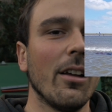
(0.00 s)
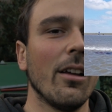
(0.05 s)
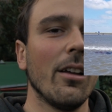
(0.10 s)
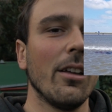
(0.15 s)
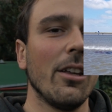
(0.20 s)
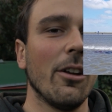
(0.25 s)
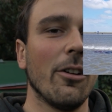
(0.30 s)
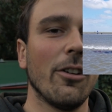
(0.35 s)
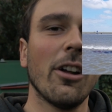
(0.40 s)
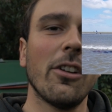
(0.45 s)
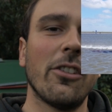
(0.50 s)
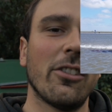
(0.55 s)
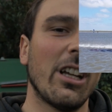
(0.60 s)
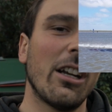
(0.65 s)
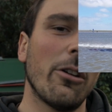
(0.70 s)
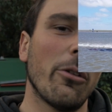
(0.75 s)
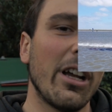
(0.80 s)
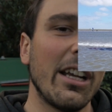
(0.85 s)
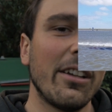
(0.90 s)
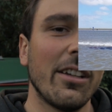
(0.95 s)
you're not
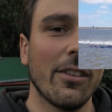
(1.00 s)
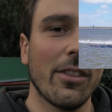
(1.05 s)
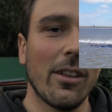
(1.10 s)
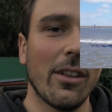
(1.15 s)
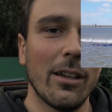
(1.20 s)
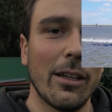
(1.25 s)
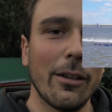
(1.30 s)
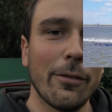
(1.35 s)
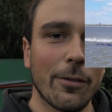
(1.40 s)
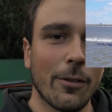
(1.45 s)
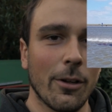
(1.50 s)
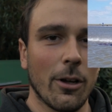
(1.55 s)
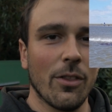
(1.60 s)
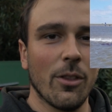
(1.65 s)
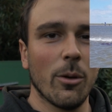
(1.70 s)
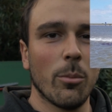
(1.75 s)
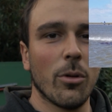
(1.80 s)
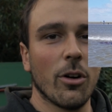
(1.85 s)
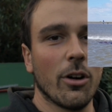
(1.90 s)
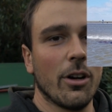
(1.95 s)
generating the lift on
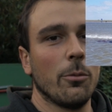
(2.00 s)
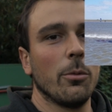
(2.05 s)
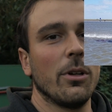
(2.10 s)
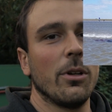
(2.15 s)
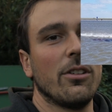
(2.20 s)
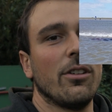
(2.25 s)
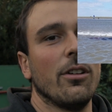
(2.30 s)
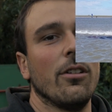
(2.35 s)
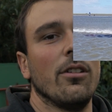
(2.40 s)
the board which you